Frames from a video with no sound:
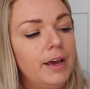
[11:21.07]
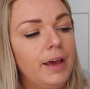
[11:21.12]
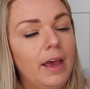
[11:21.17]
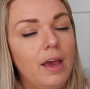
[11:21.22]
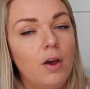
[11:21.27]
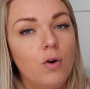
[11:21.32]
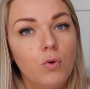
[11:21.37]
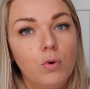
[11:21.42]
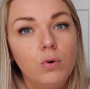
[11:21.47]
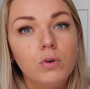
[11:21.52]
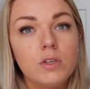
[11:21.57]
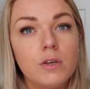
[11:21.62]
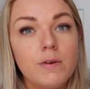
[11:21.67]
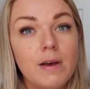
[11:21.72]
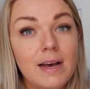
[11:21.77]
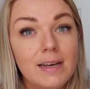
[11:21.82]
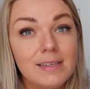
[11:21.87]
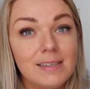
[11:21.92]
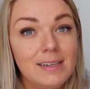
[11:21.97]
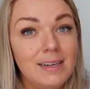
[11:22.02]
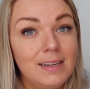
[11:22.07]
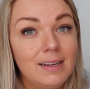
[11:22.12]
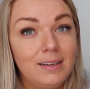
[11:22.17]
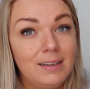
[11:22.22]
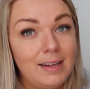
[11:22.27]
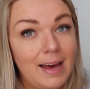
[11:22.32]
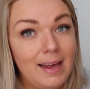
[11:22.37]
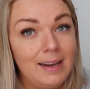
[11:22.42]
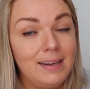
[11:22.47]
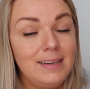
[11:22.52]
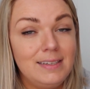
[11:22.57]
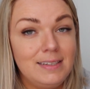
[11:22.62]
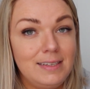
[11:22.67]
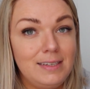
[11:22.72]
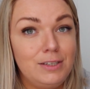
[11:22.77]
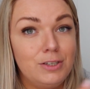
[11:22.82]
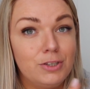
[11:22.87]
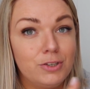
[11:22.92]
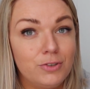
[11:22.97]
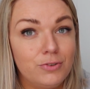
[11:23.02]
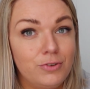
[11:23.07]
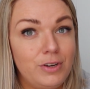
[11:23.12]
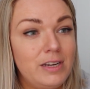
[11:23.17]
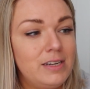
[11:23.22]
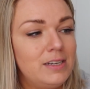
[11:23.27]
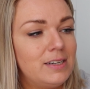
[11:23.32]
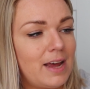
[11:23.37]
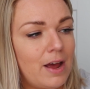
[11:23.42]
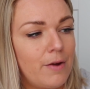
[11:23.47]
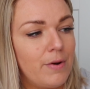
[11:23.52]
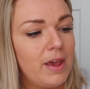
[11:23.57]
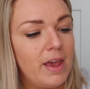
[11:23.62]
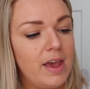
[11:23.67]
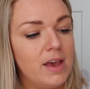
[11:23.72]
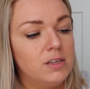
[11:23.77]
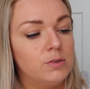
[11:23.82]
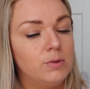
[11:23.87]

It also has a little LED screen down here,